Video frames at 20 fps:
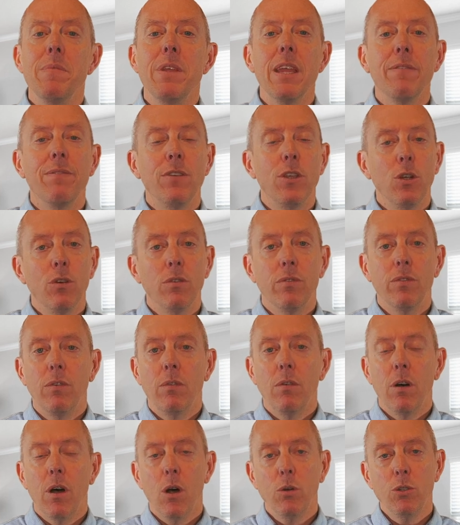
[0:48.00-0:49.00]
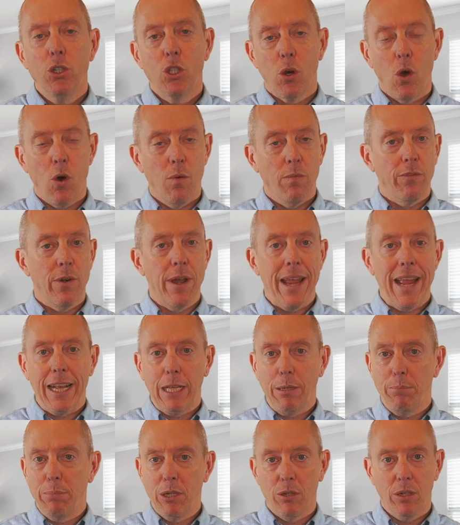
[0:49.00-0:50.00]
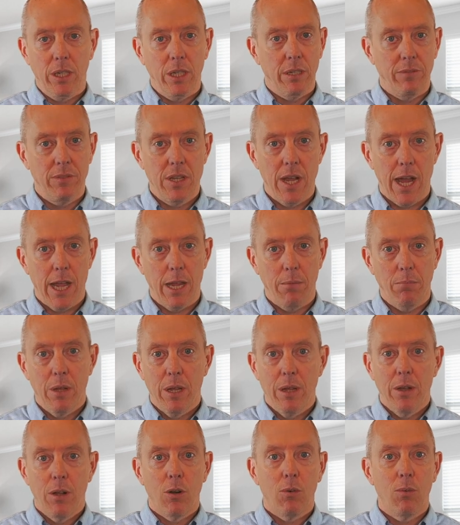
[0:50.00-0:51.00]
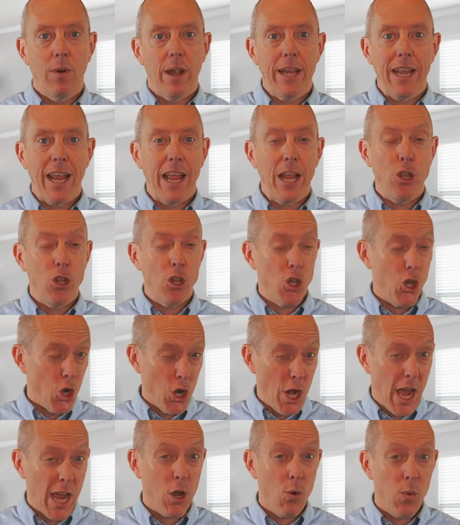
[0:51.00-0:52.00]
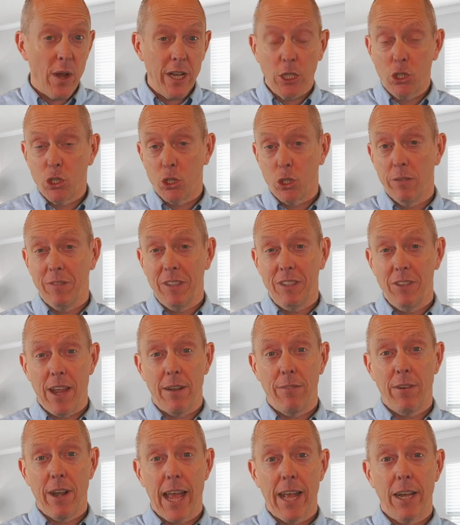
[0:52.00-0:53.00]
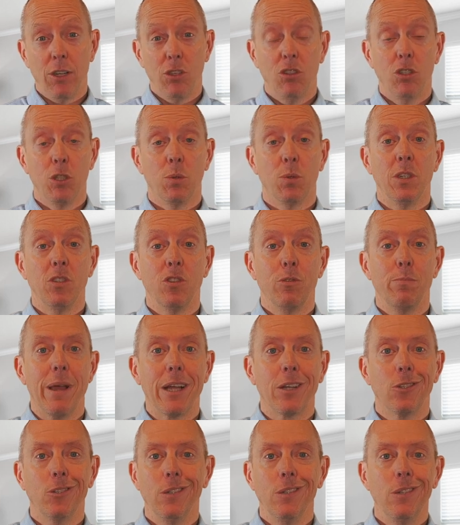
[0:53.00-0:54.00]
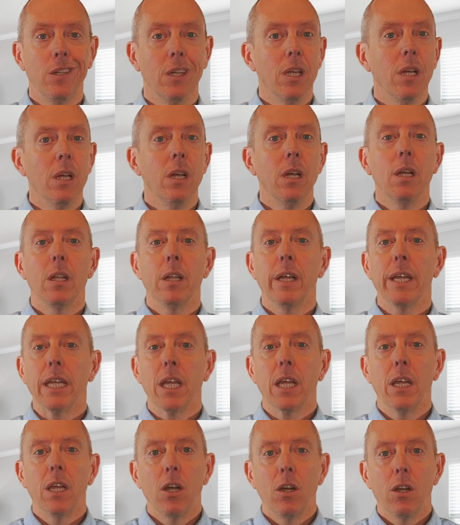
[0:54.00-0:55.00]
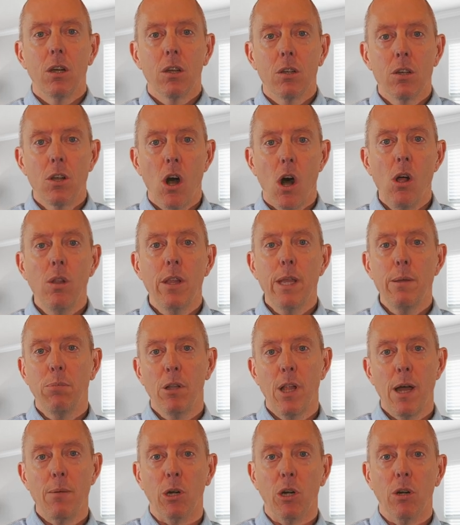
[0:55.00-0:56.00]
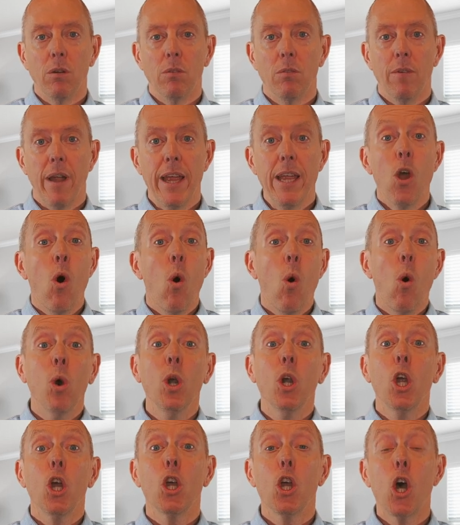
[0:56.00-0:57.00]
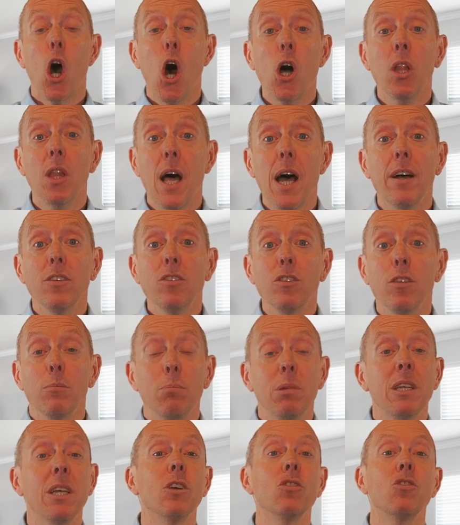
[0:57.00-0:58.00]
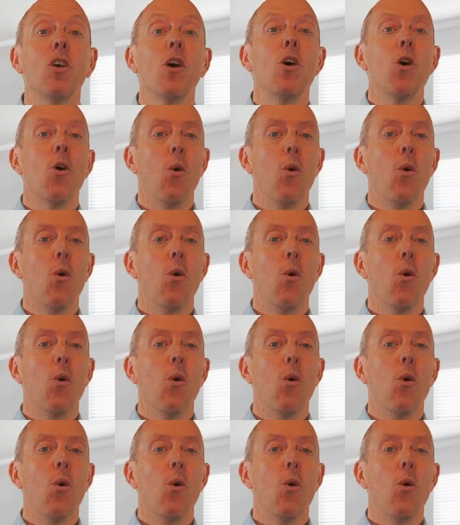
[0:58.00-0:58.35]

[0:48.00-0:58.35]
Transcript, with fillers: if you've owned your home for any period of time, right? And you're not quite sure if it's ever had a sewer inspection, like call a plumber, right? Or call us, because